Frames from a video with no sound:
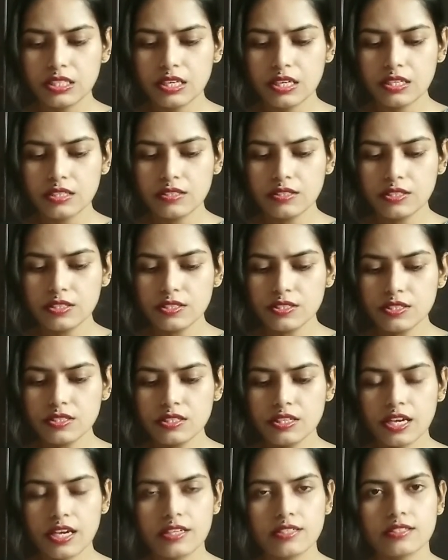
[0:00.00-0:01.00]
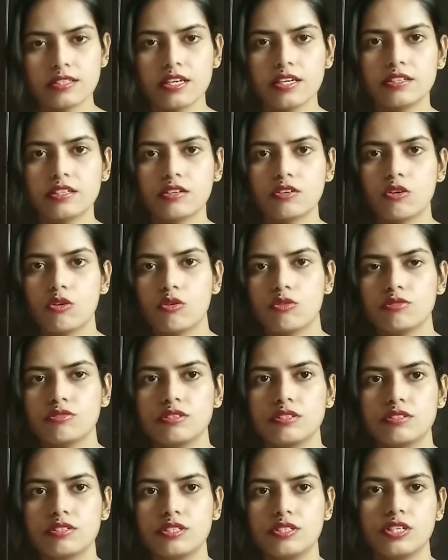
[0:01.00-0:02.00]
it doesn't taste like a
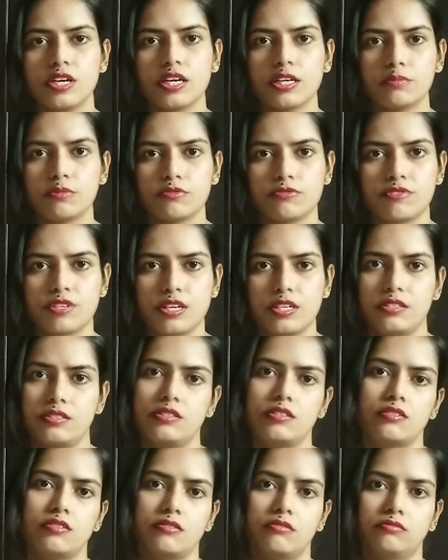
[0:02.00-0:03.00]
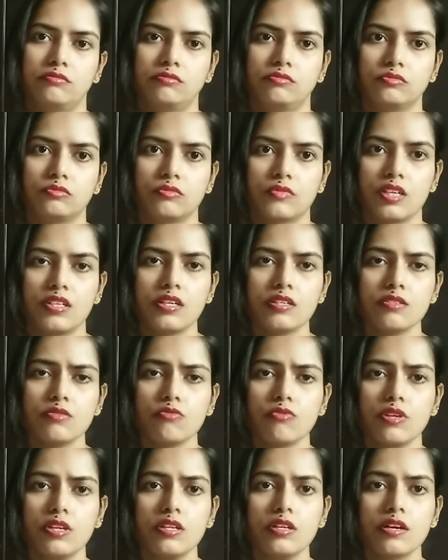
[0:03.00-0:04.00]
coconutty type of taste. It has a
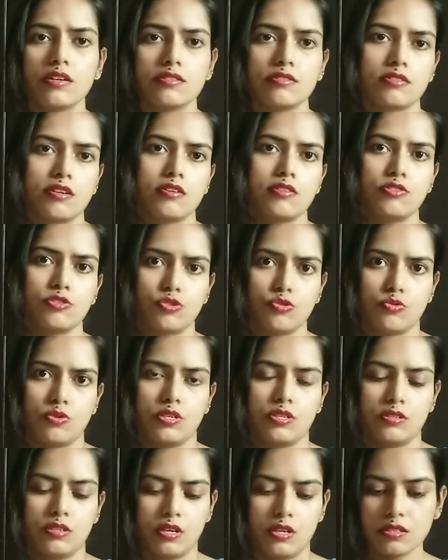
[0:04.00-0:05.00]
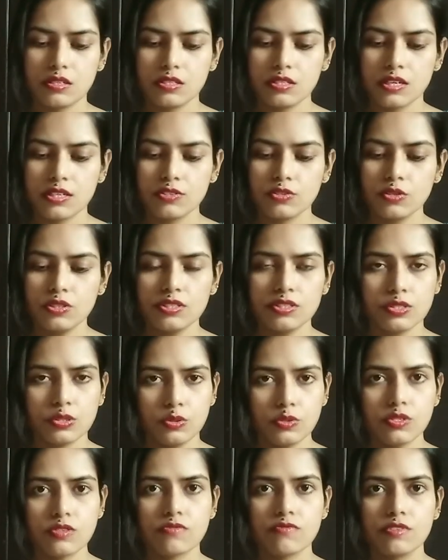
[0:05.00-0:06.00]
very nice taste to it. It actually
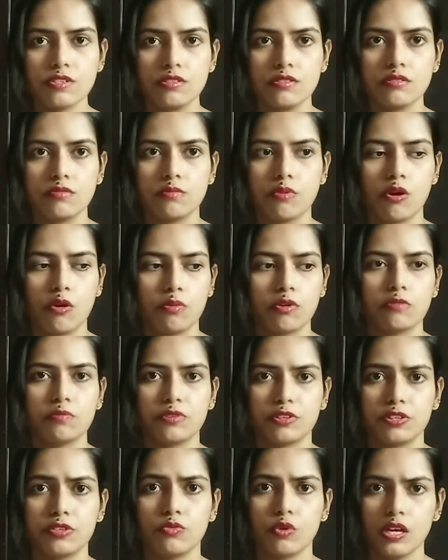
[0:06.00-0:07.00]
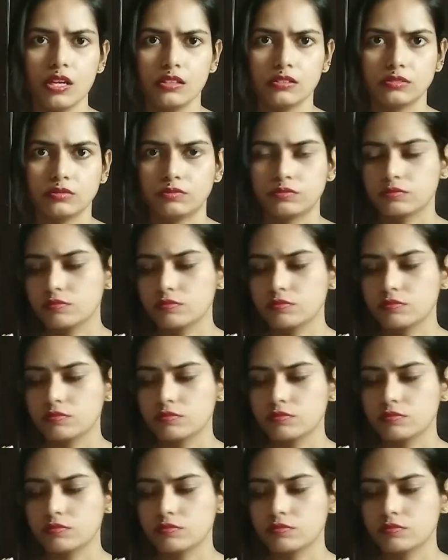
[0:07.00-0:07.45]
suits with popcorn pretty well.